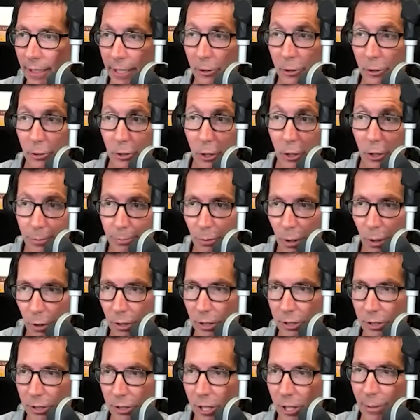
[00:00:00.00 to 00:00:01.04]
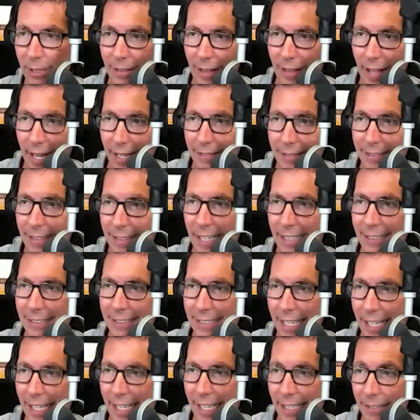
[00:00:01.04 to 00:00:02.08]
an insurance brokerage helping clients in the United
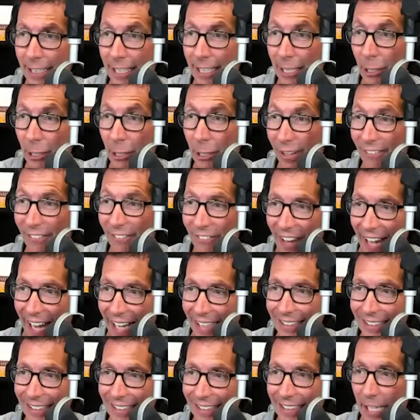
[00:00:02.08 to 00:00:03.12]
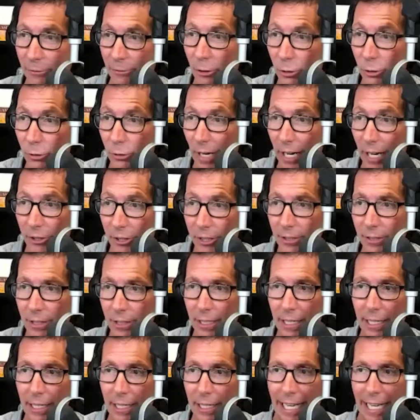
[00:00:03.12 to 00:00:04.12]
States with advanced cash flow strategies,